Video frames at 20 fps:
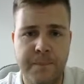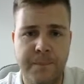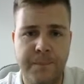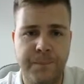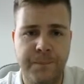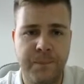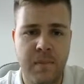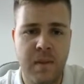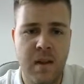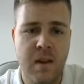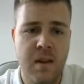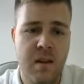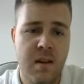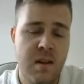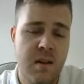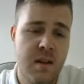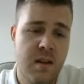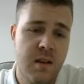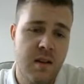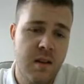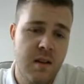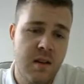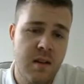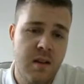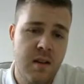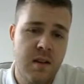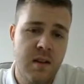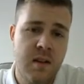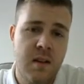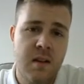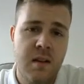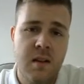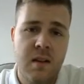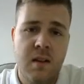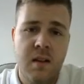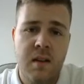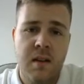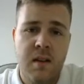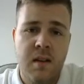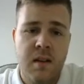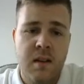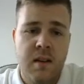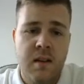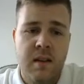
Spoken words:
[no speech]